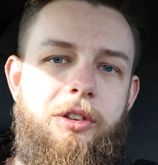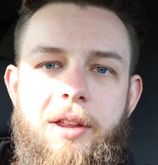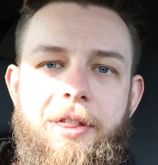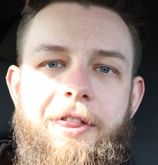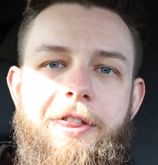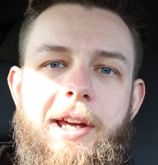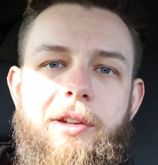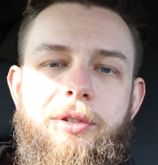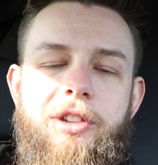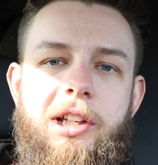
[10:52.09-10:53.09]
So
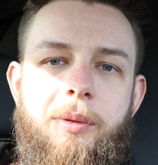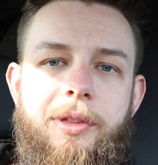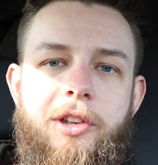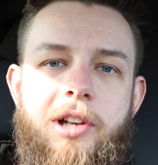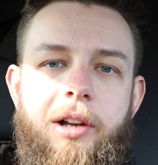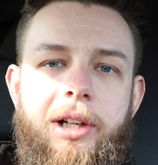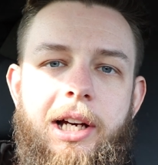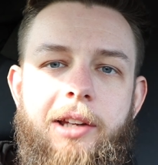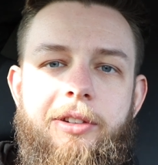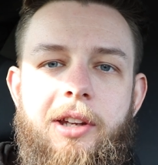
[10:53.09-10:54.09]
thanks for sticking with the channel,
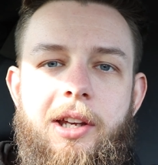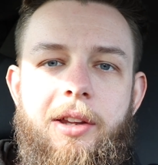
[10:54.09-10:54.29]
guys.